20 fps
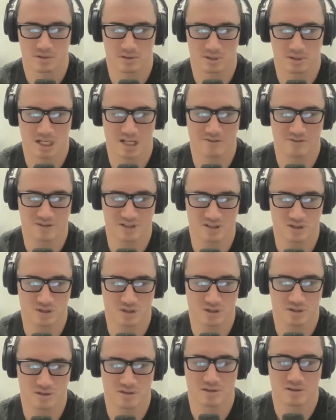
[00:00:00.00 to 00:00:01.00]
life is
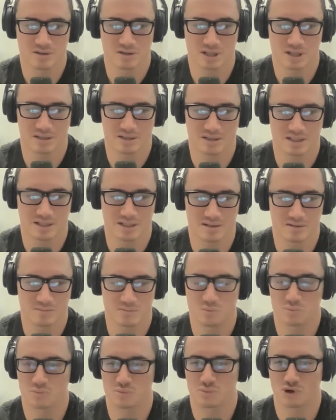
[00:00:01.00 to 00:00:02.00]
good, and then
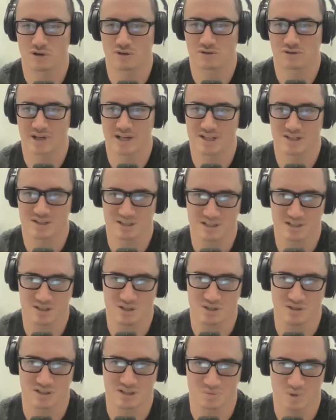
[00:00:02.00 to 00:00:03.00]
procreation is
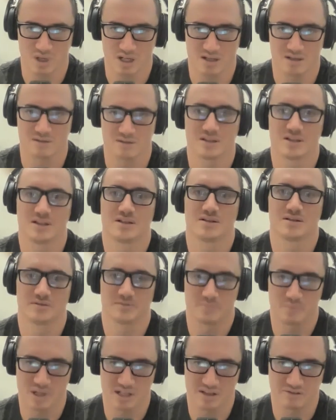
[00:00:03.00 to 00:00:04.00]
good as well.
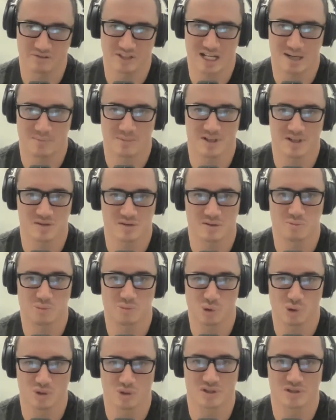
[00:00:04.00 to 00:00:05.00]
Big families are
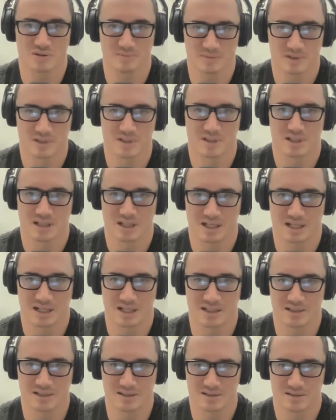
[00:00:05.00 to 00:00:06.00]
important,
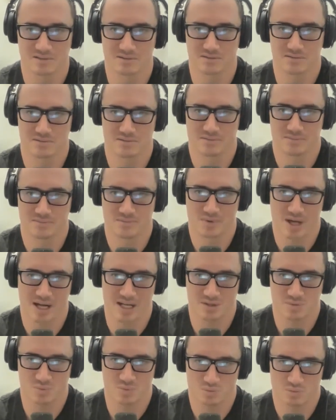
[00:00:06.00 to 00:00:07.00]
and
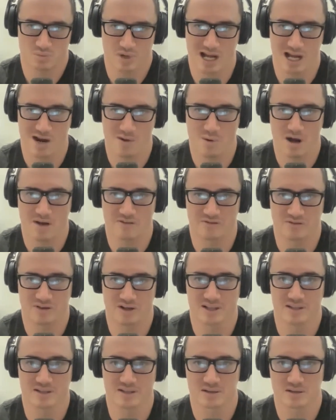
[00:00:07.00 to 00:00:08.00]
that's how I
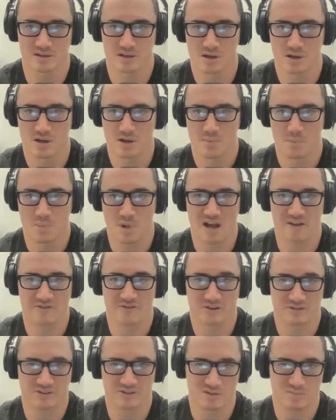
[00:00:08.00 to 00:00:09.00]
find my
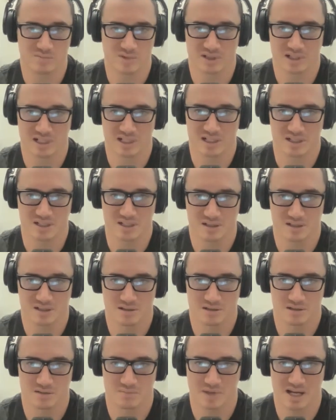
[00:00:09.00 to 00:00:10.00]
fulfillment as
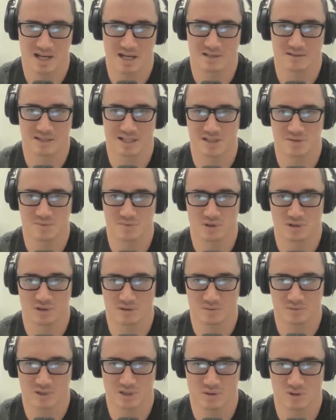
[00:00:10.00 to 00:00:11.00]
a man. That's
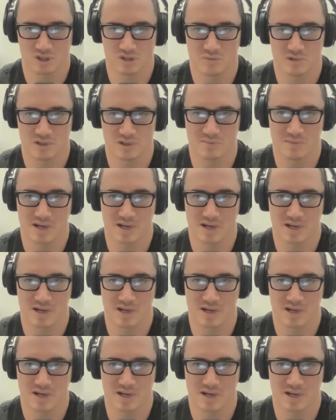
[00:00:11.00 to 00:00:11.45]
what we're ultimately